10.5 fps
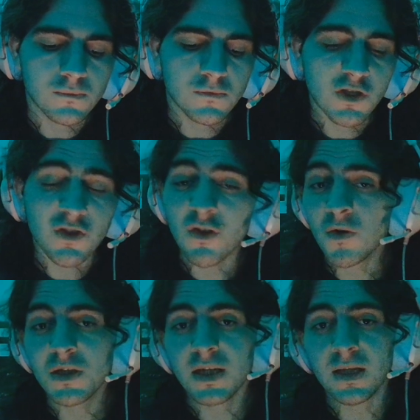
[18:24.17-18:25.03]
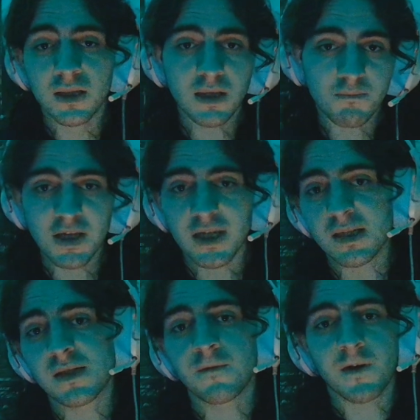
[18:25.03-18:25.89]
Thirdly, the
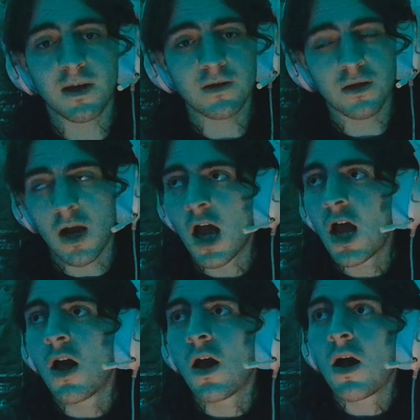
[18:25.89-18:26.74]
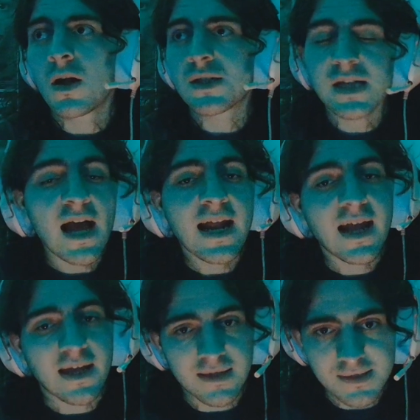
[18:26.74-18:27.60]
biggest offender, Scott
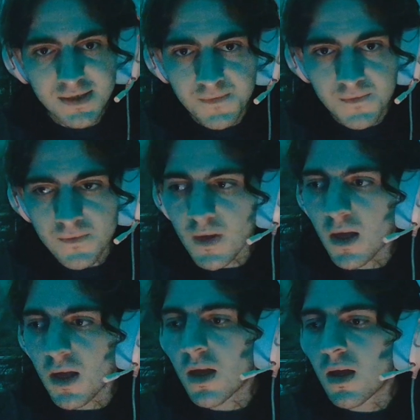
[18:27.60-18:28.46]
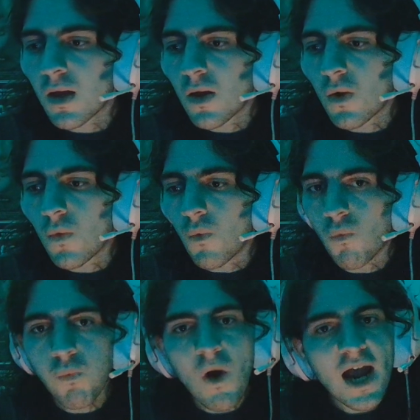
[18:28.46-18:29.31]
Adkins.
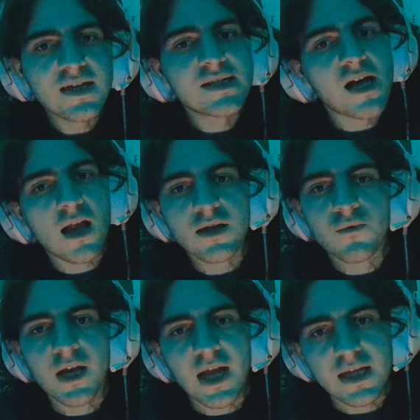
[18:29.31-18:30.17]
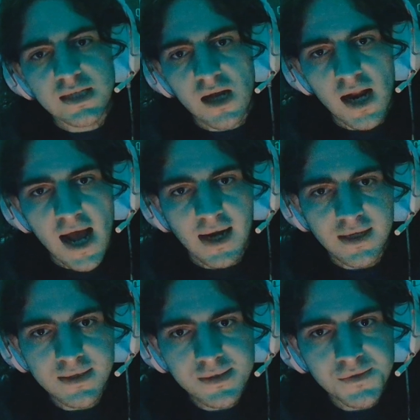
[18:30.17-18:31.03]
Why does Hollywood hate Scott
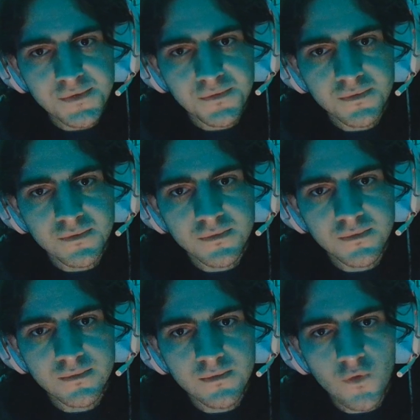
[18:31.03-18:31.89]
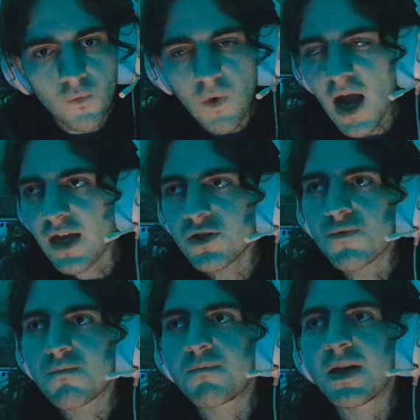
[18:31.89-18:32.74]
Adkins? Why do
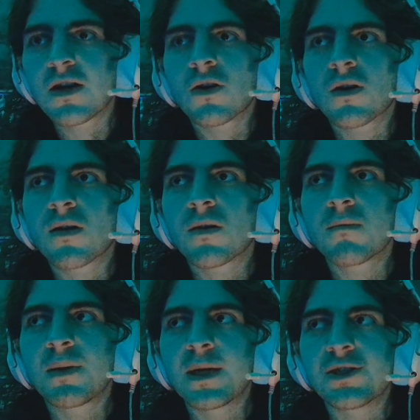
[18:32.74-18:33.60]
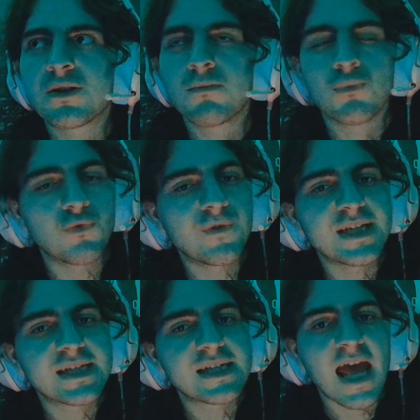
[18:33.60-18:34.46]
bigger budget
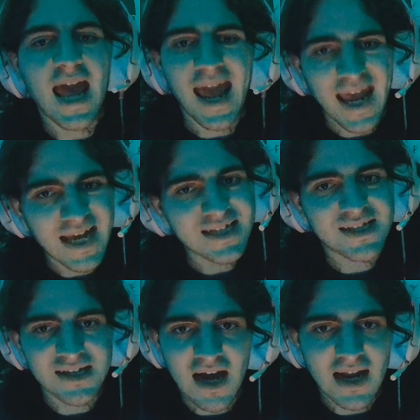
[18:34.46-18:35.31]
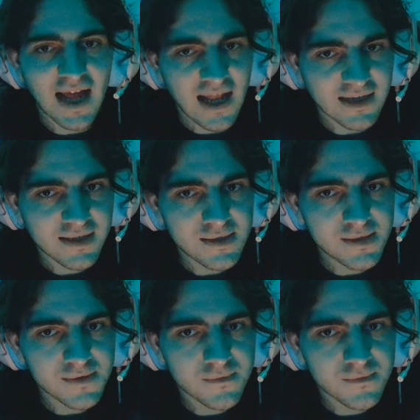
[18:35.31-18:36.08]
movies hate Scott Adkins?